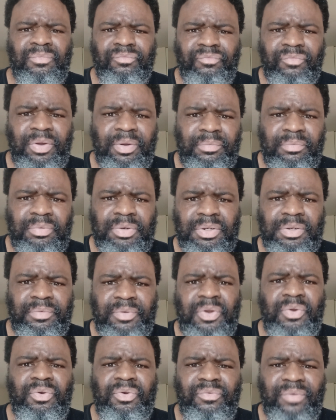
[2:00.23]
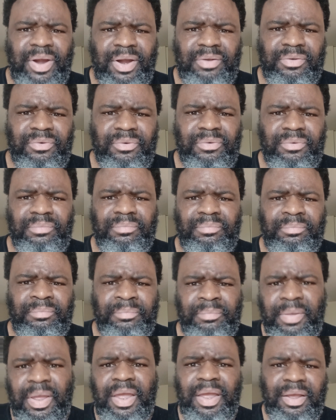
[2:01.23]
New director,
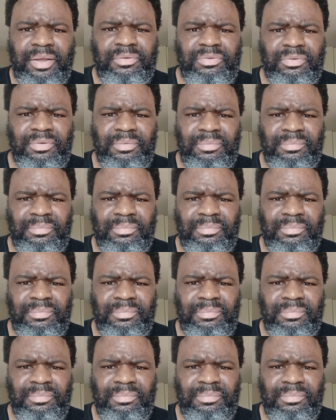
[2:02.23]
X'd.